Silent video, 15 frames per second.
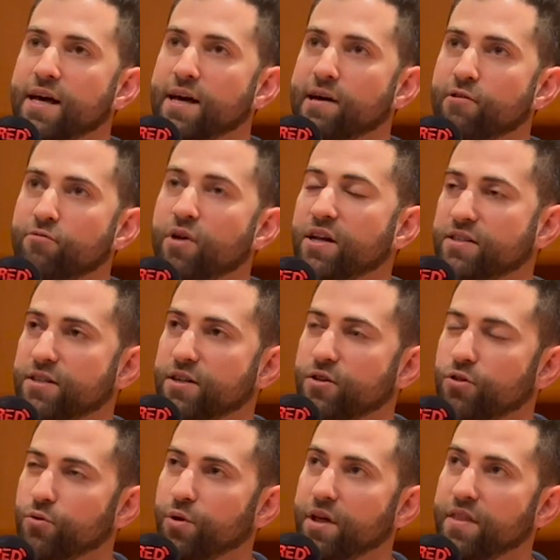resonant
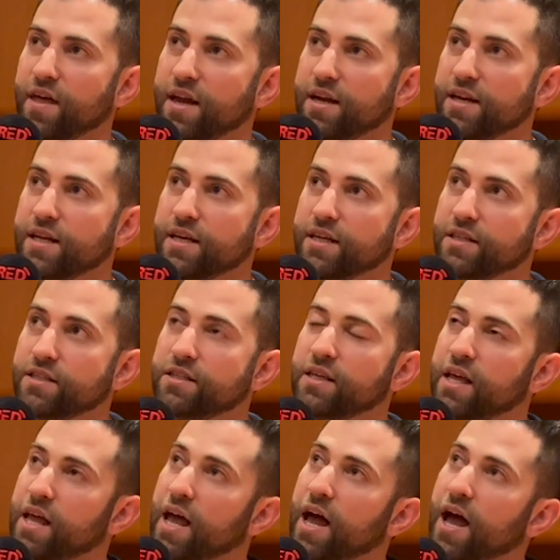the way that it is,
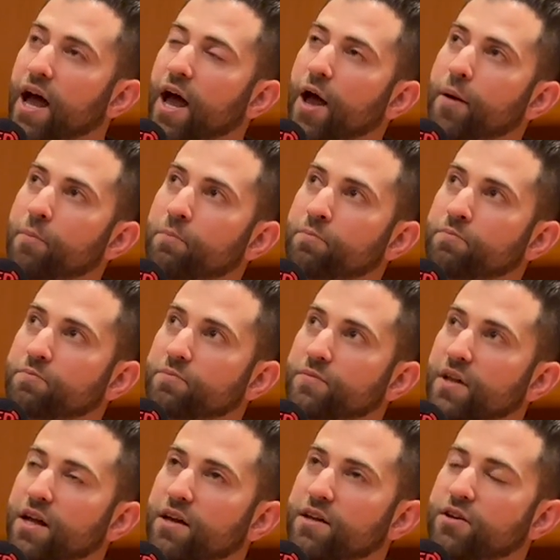
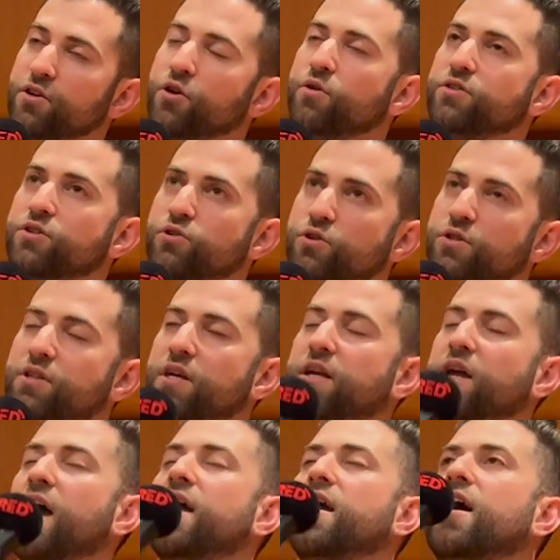you know, it's interesting.
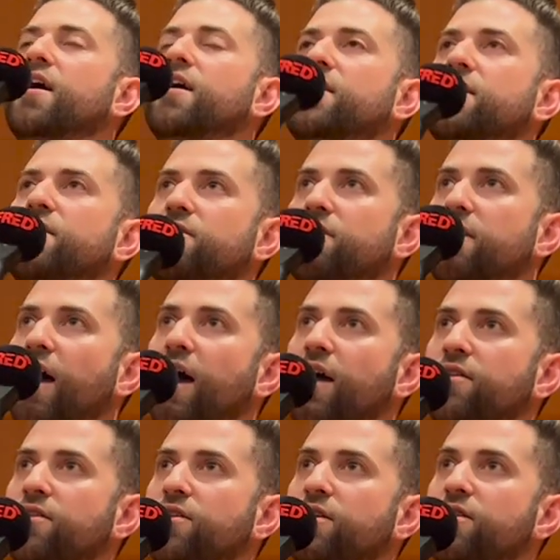I
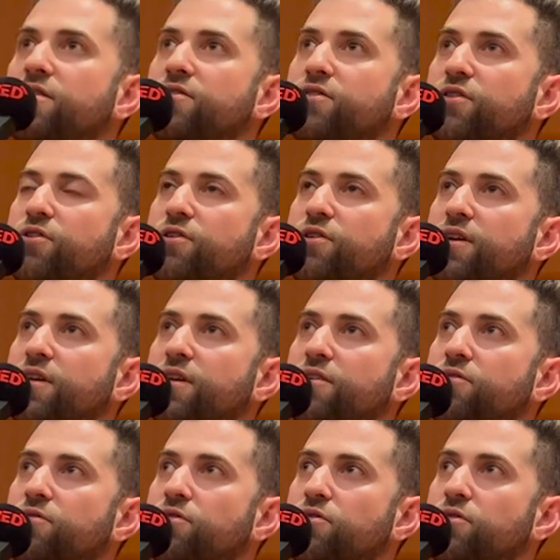hadn't considered it
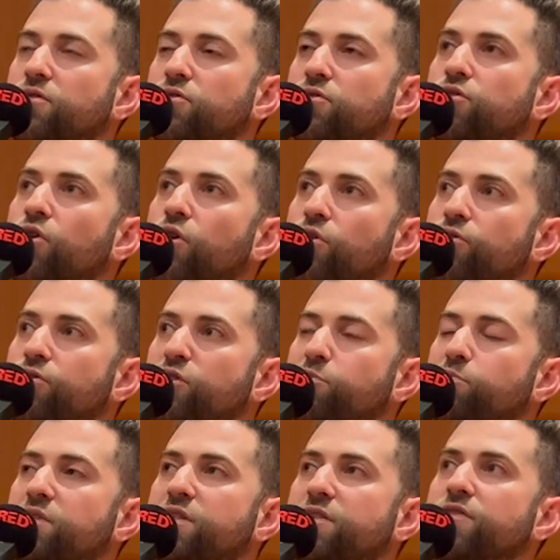in those
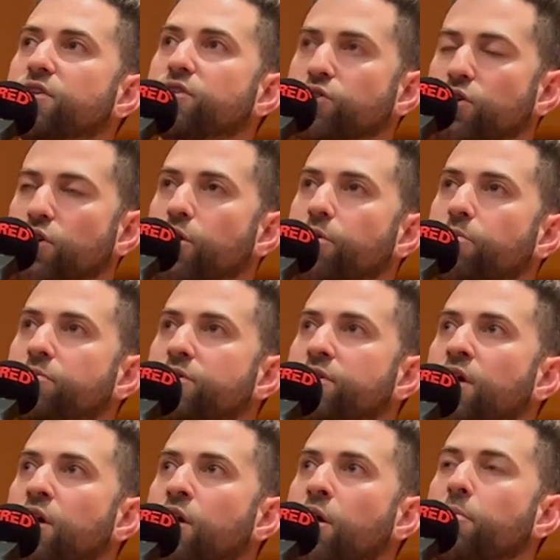specific terms,
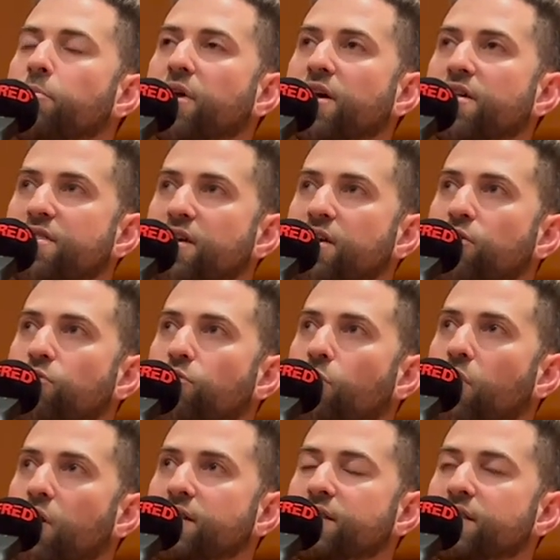but I think
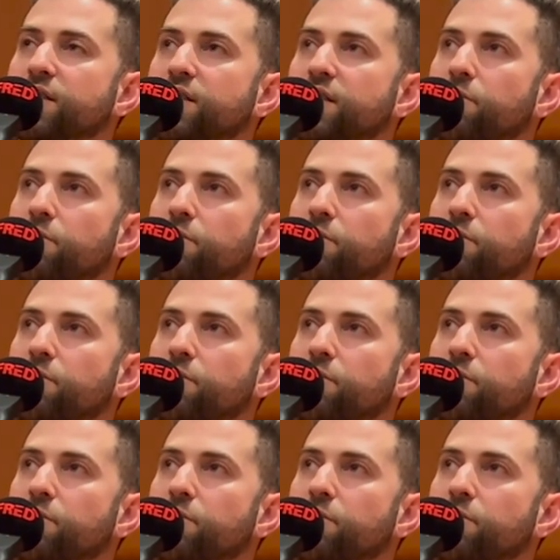what's